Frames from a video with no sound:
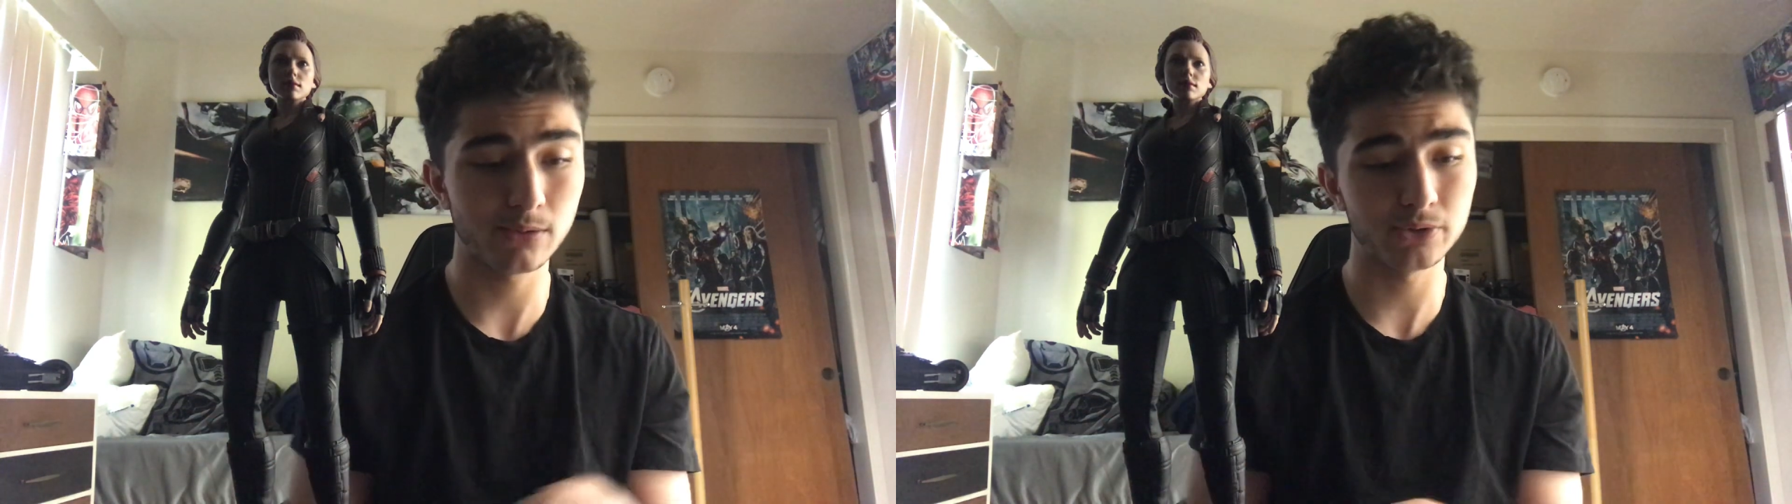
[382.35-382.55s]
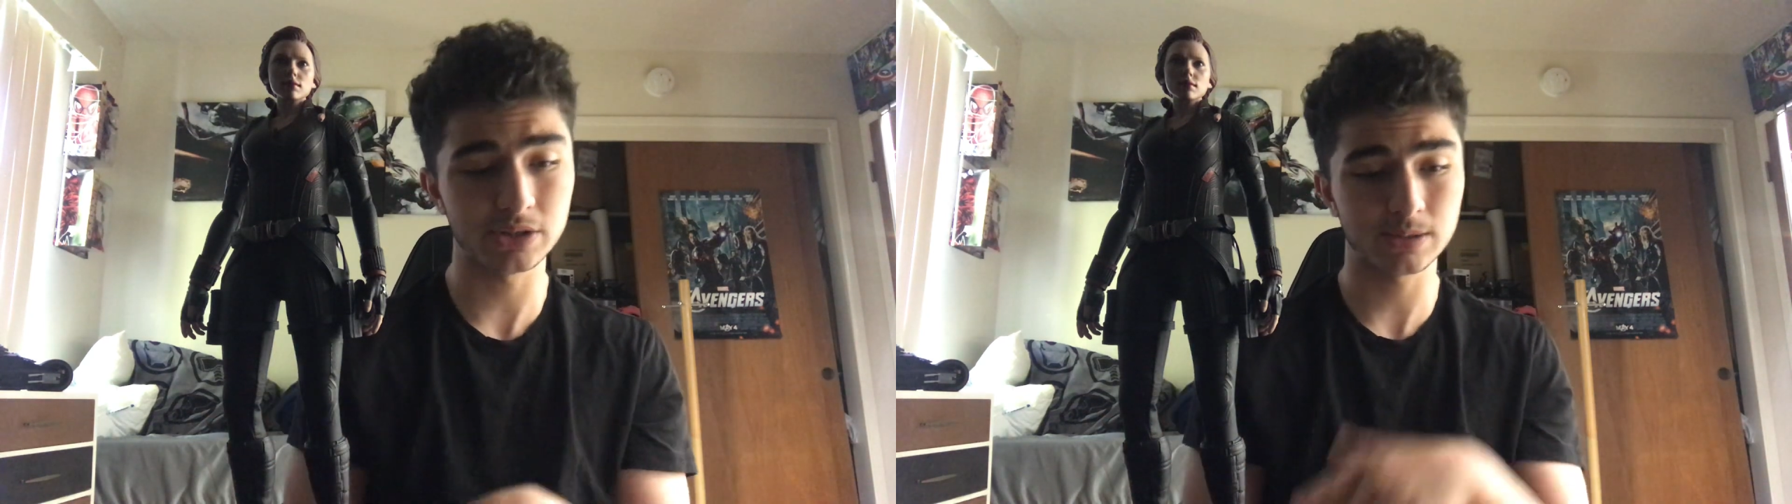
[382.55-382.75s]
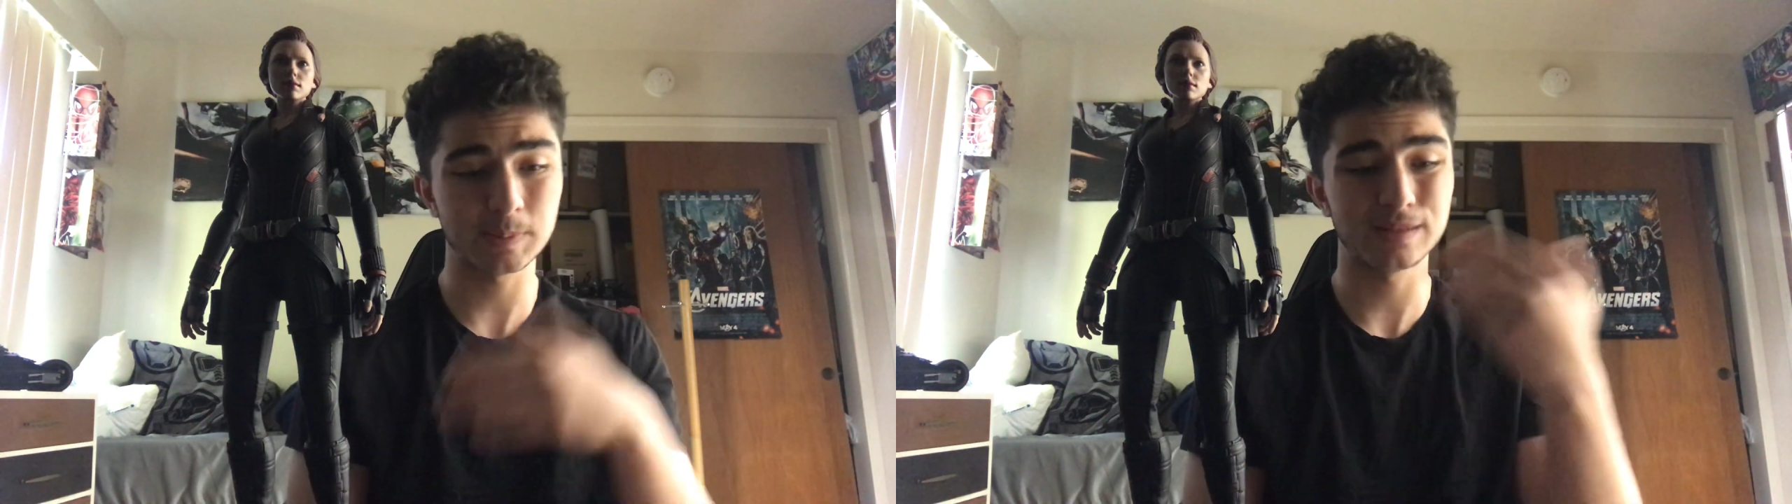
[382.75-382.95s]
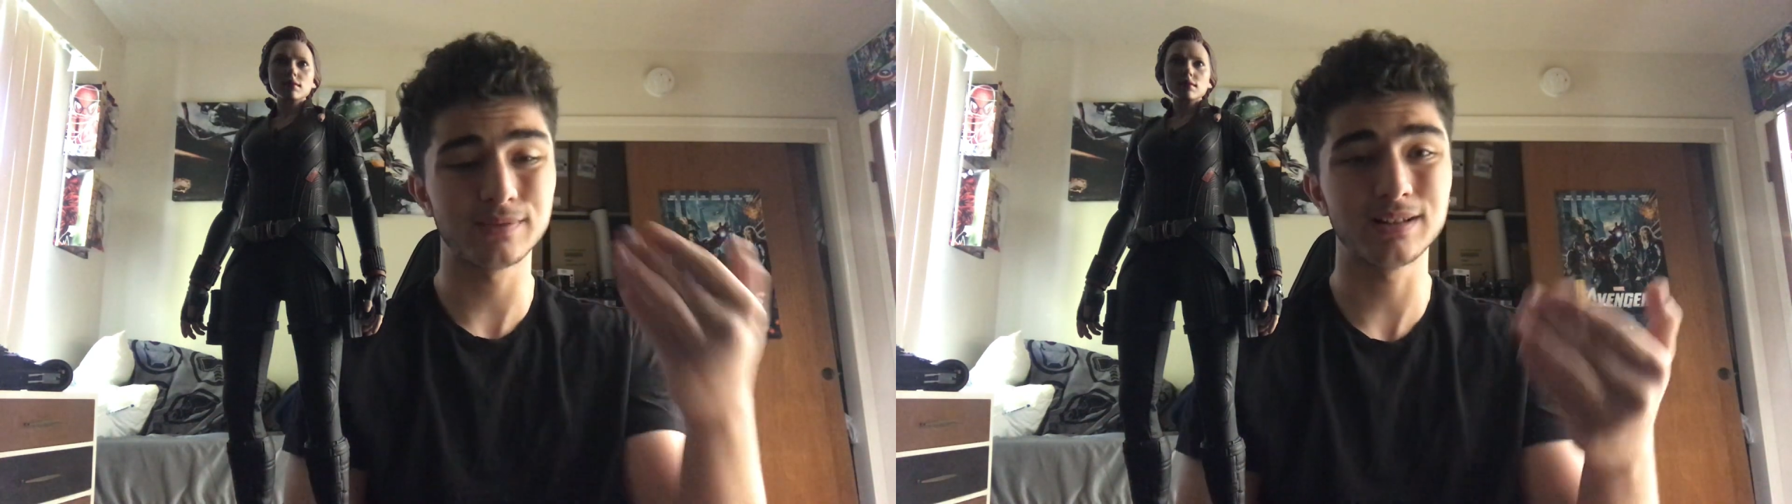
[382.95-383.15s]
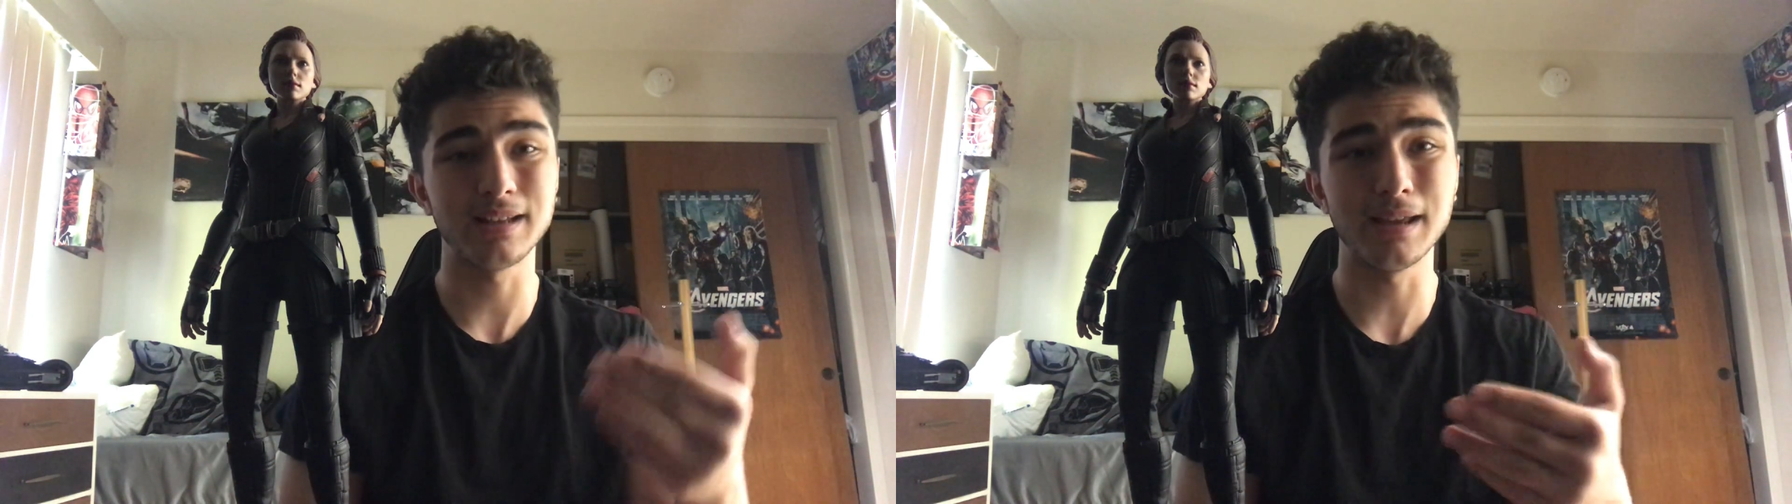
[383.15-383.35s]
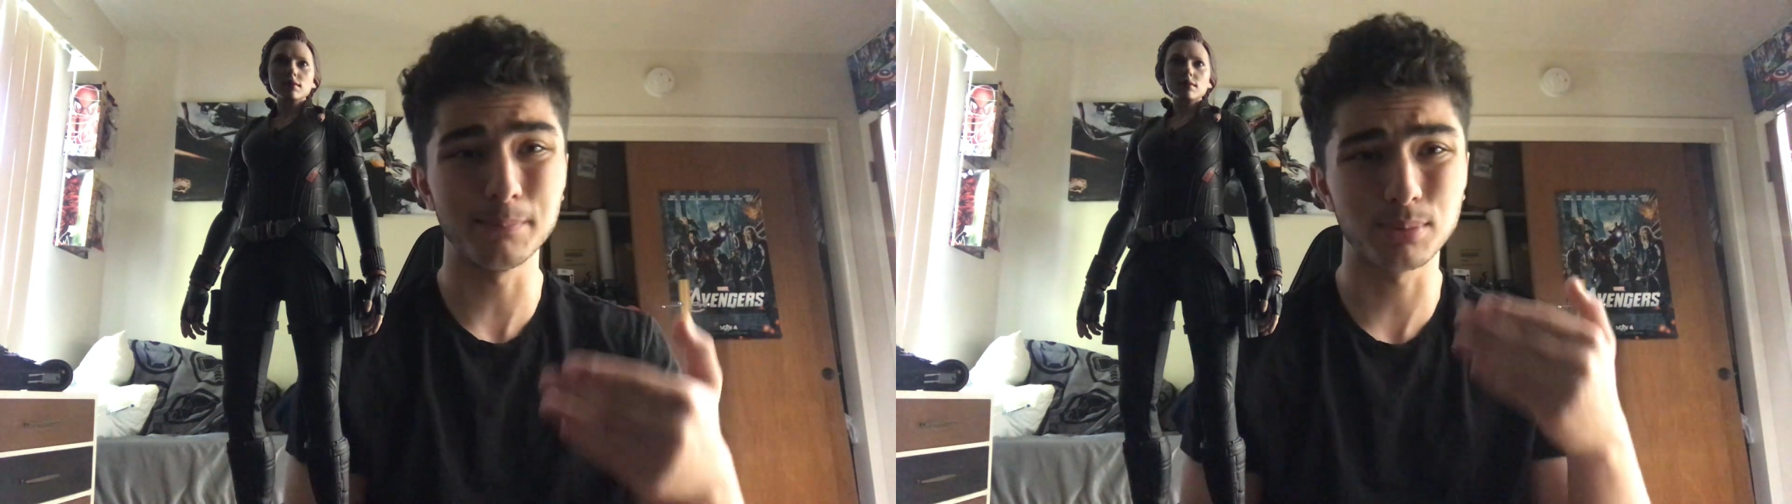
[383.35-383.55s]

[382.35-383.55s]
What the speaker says: or just specifically a